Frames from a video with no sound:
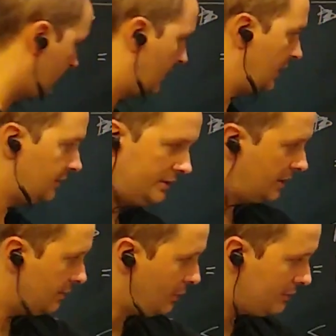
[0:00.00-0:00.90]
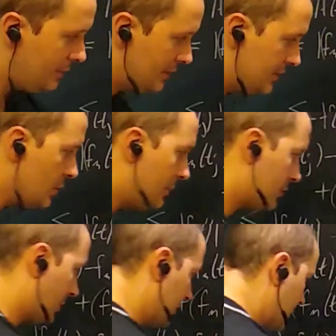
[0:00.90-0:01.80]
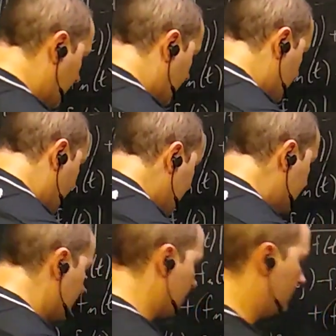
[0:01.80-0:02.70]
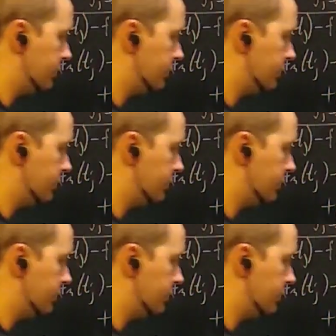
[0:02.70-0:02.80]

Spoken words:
And this I can bound by the sup as well, so I get twice the sup.